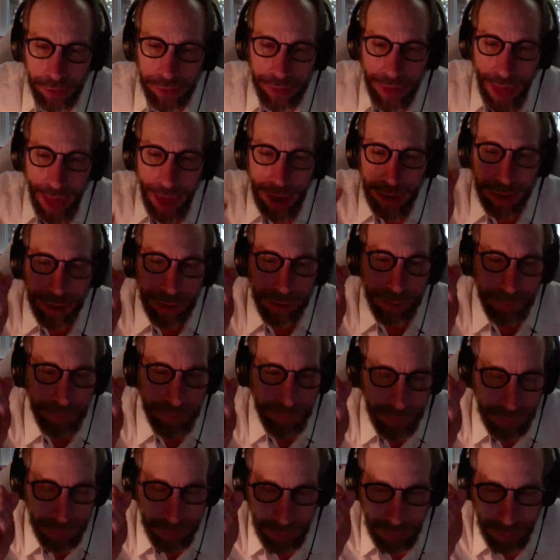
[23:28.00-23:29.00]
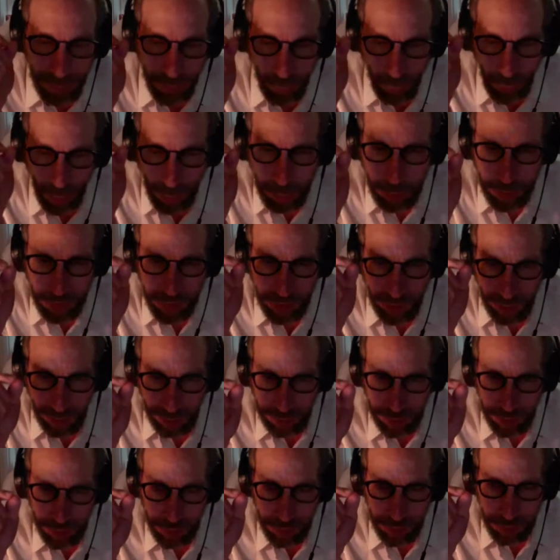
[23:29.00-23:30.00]
that
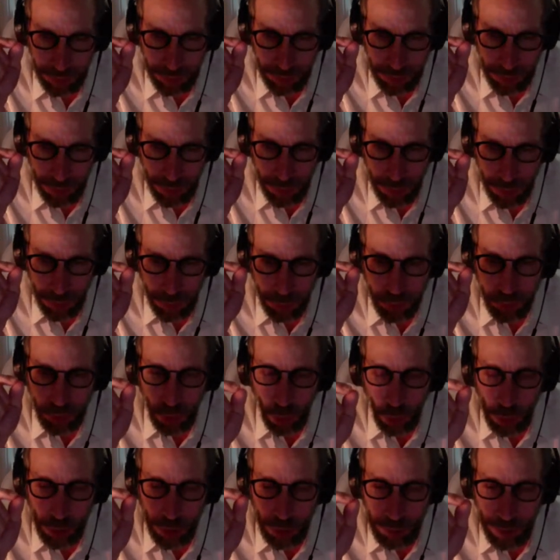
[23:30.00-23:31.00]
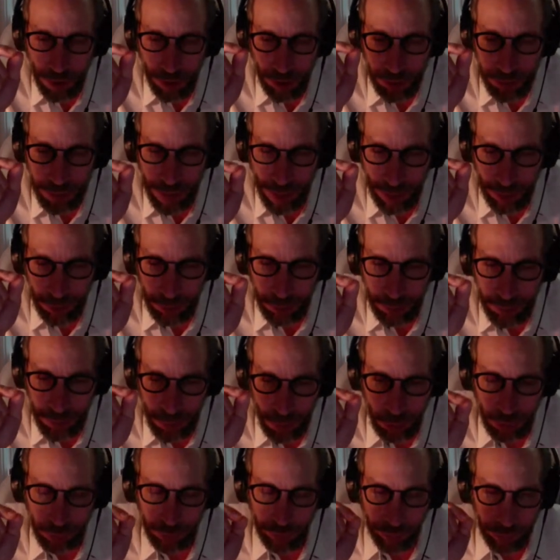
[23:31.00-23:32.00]
represents the total amount of matter in the
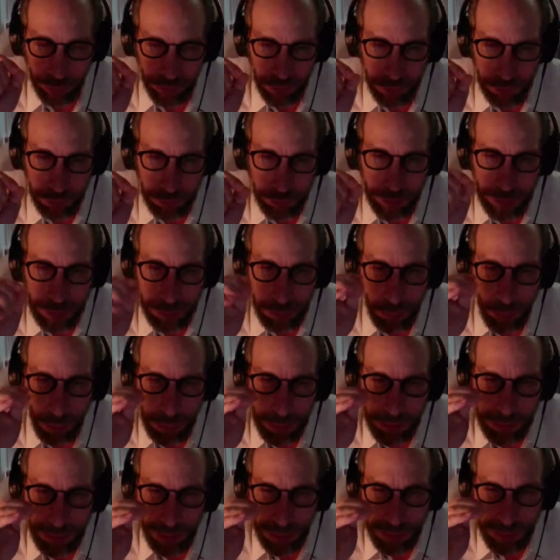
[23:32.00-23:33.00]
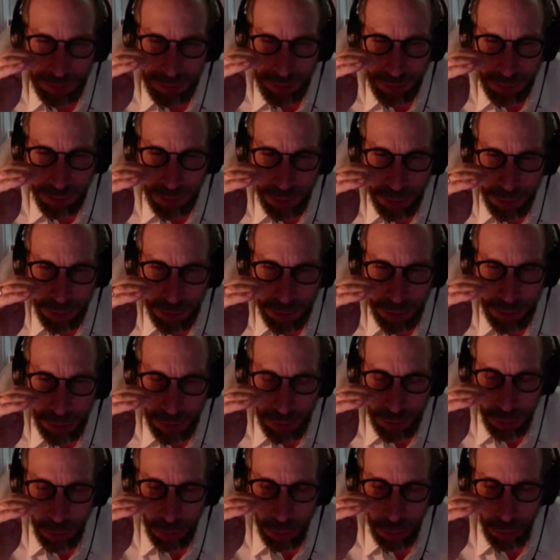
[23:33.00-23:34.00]
universe, but it represents
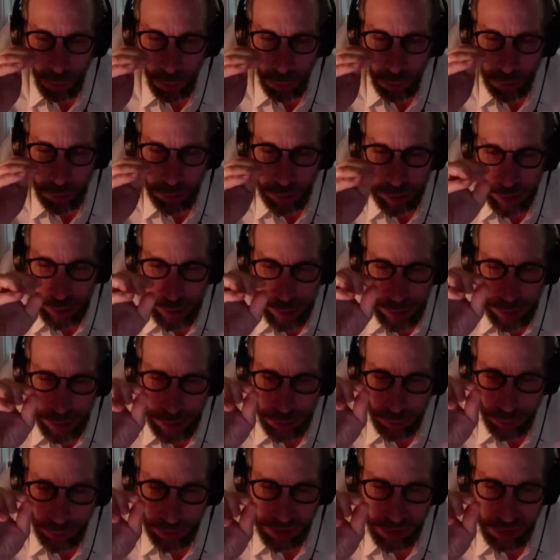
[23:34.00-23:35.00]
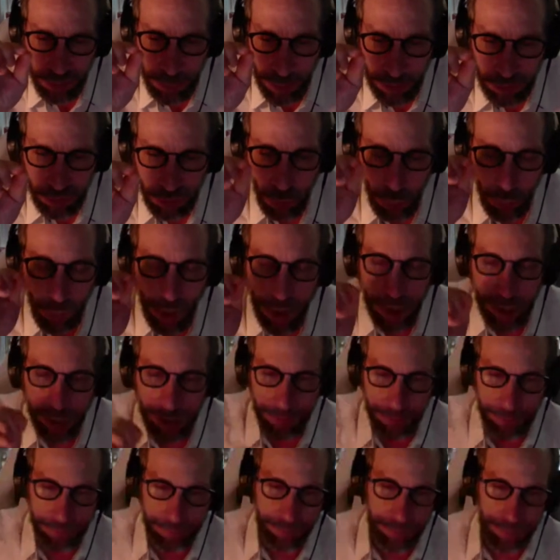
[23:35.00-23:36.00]
it in a very special way.
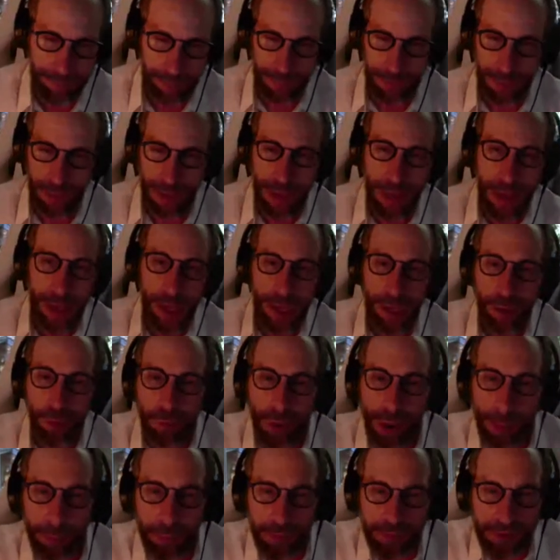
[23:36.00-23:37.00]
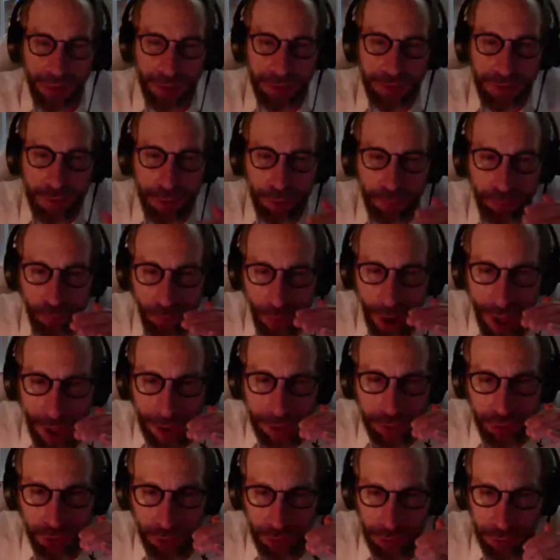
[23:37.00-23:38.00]
It represents the
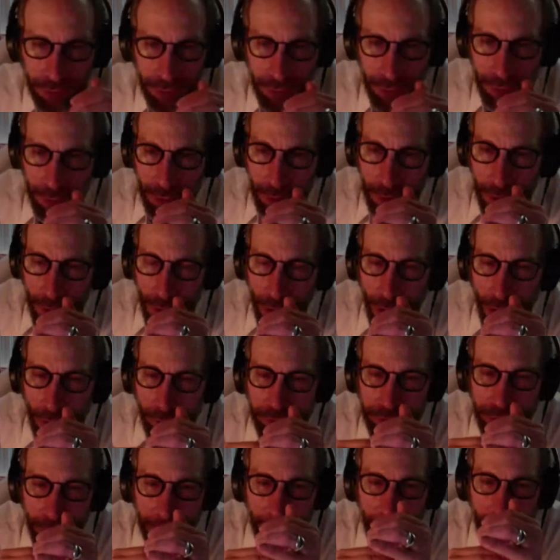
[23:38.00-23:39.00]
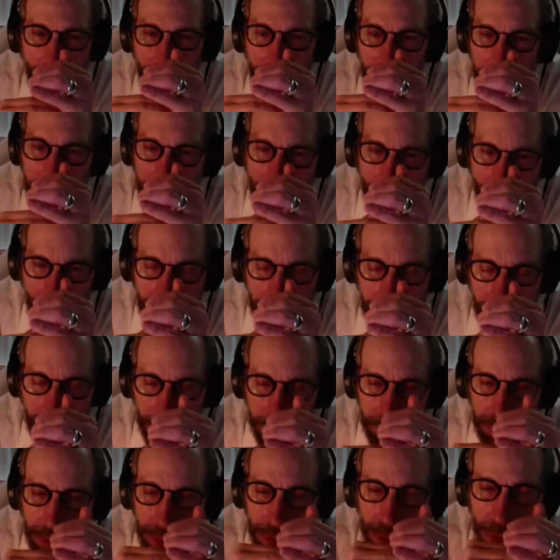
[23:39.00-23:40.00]
fraction of the amount of matter
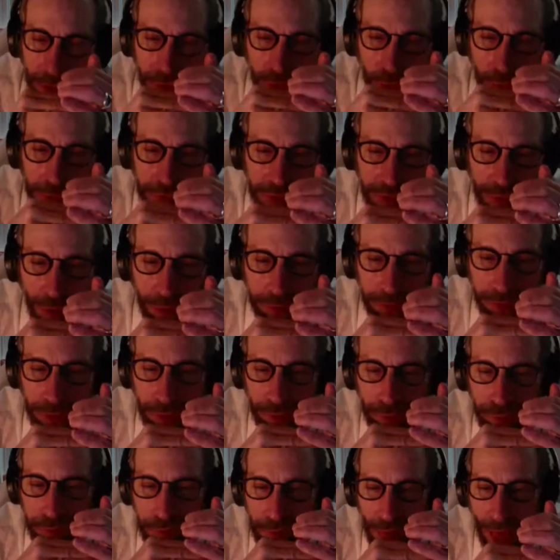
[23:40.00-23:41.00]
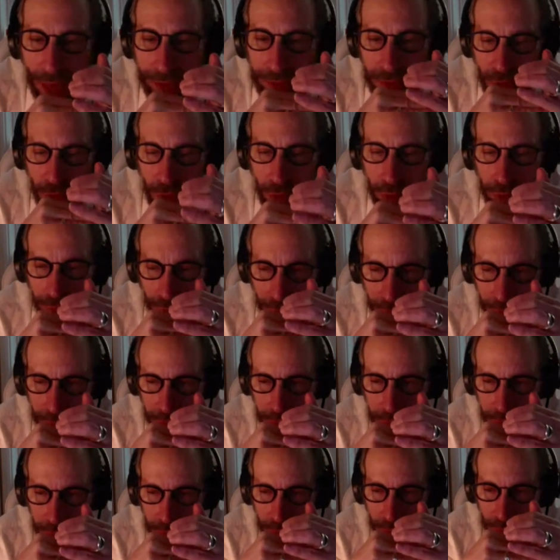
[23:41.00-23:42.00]
needed to result in a flat
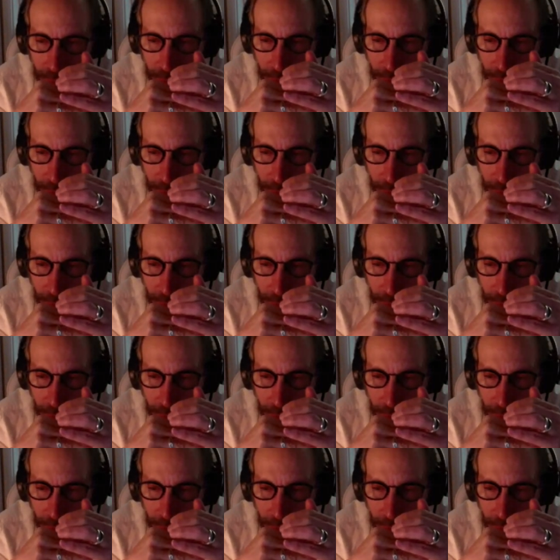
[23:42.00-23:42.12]
universe